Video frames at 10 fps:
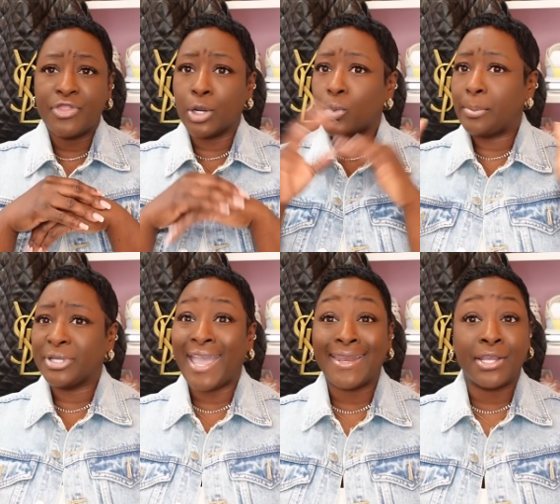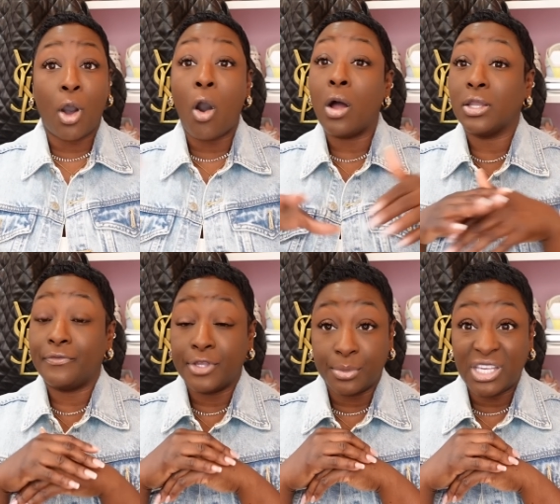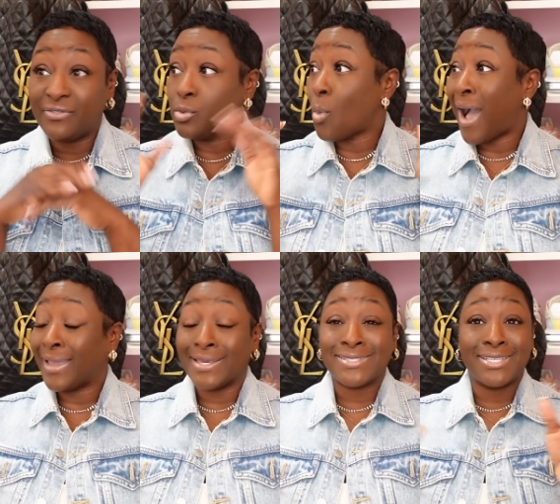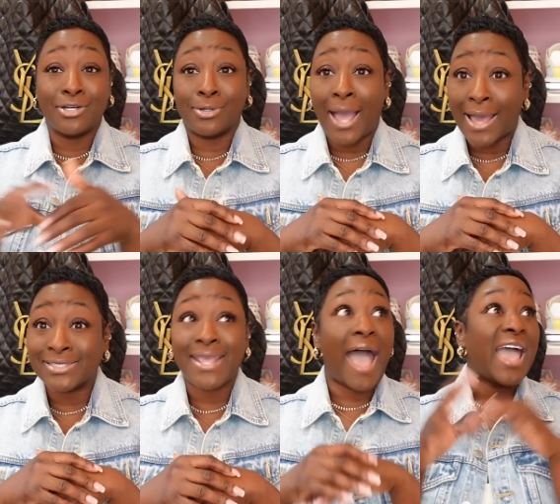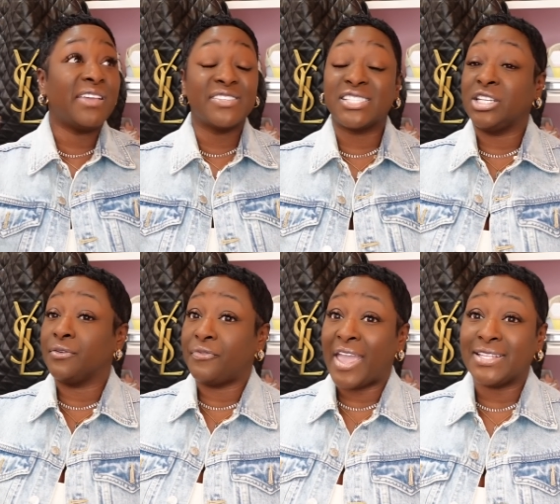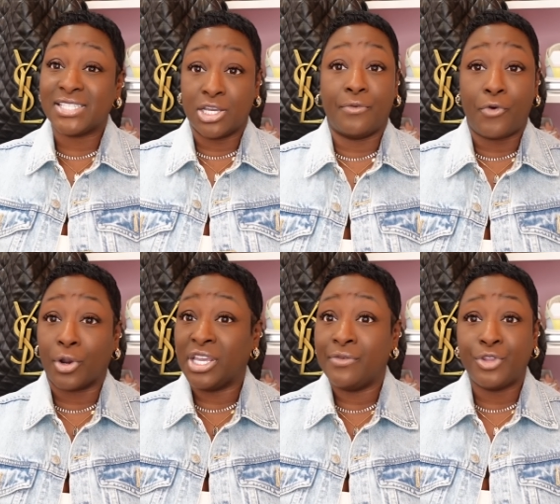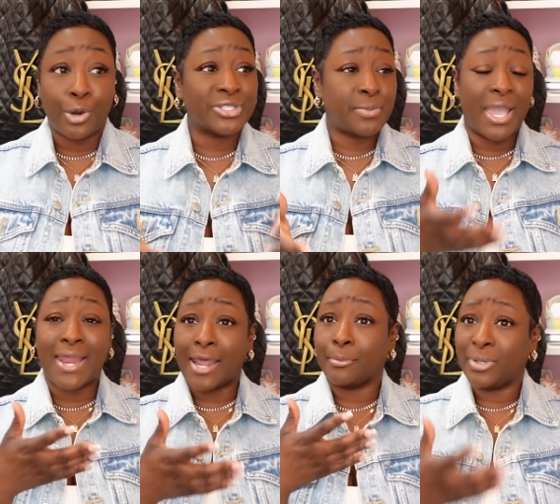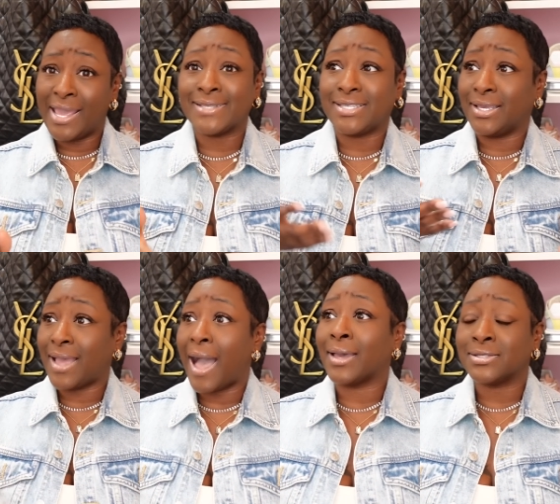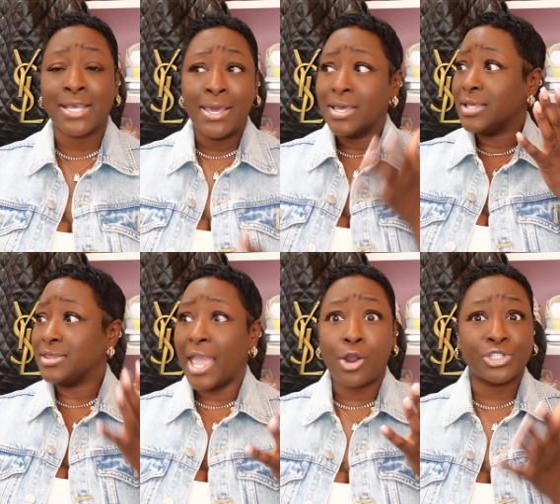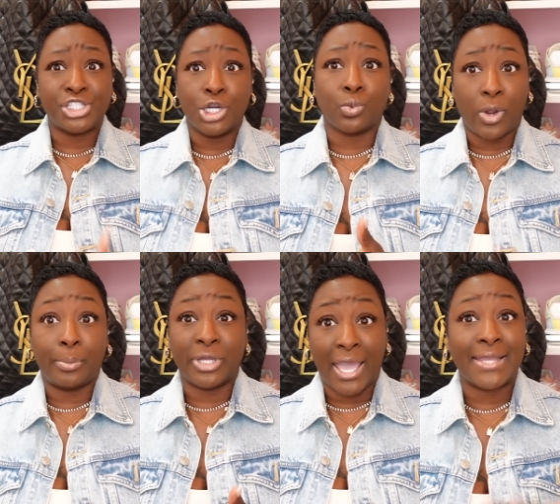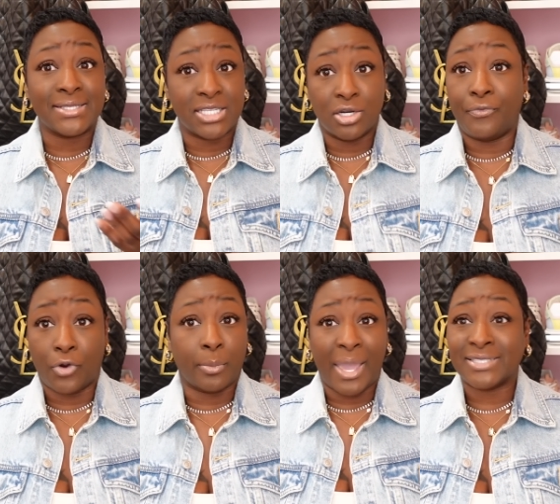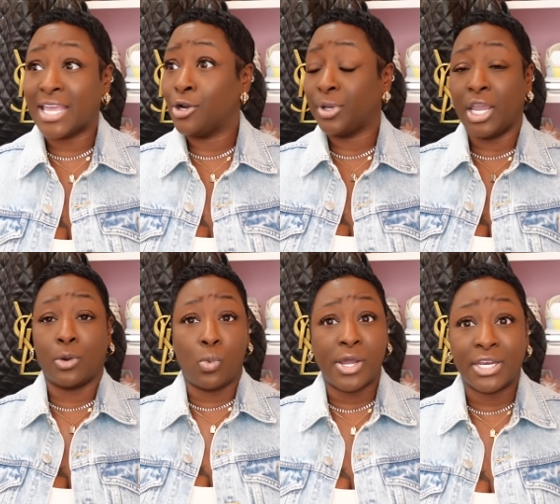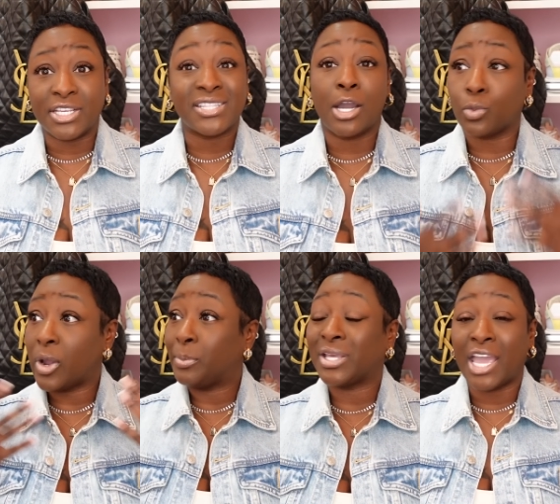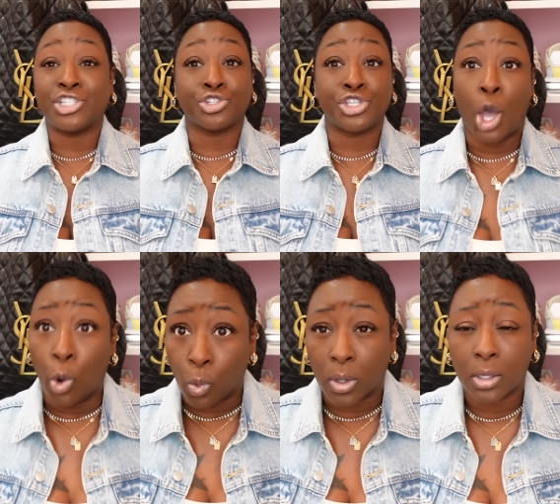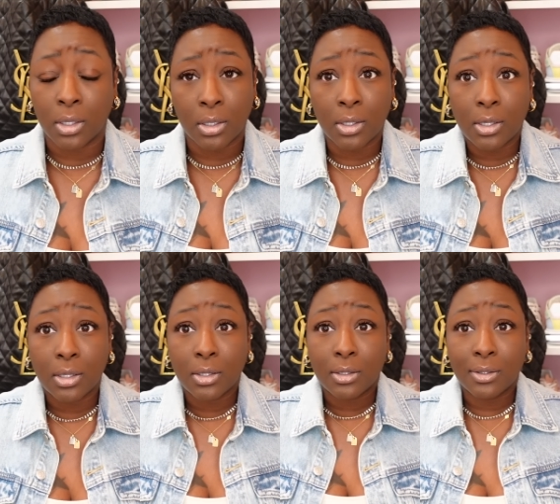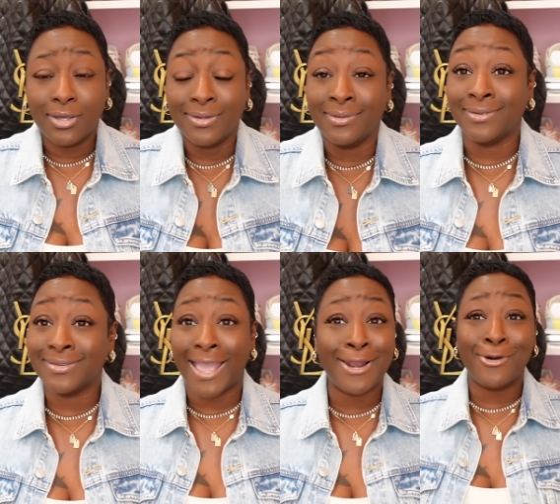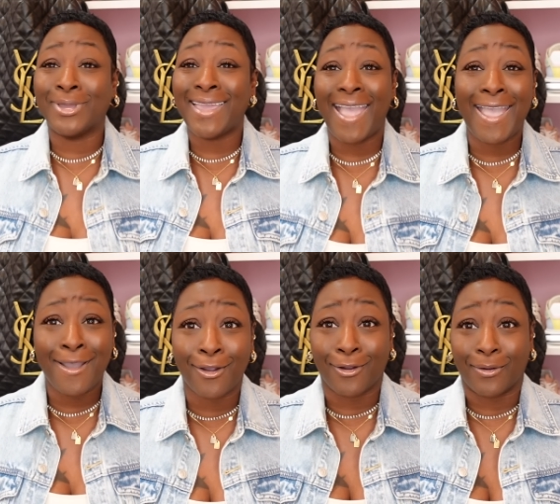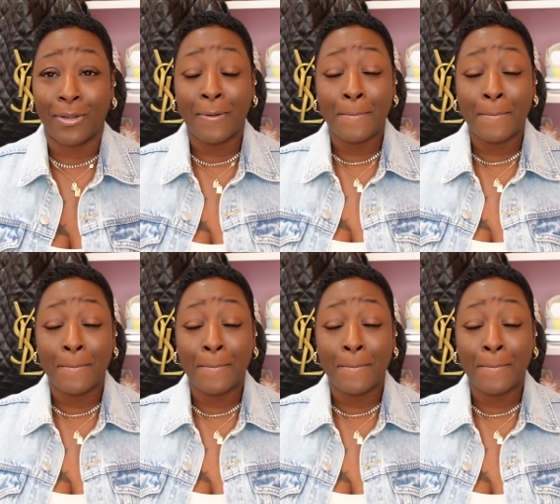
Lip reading: they're replicating all of them. Even YSL, guys. I even seen a fake Telfar. Even though it's made out of plastic, guys, they are still replicating Telfar bags. They don't care what it is. They'll replicate your toe. They don't care.